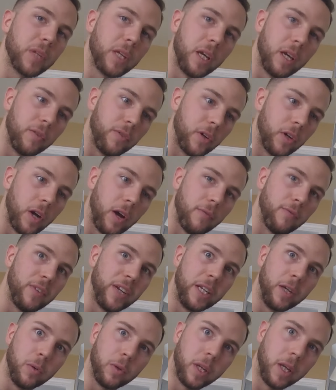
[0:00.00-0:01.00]
if you're not
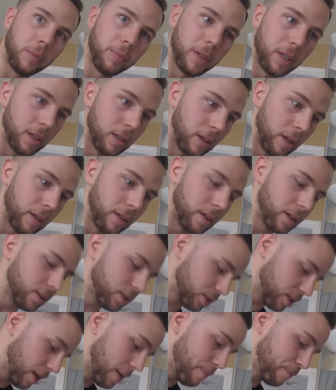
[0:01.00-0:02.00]
videotaping it like
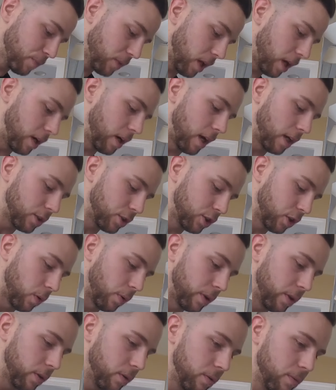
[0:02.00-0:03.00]
this and not
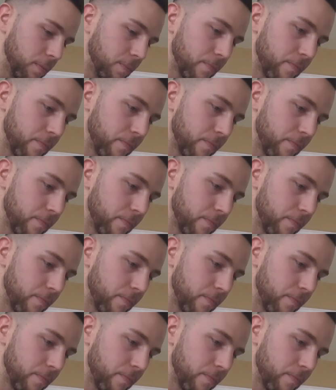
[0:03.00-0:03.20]
showing you.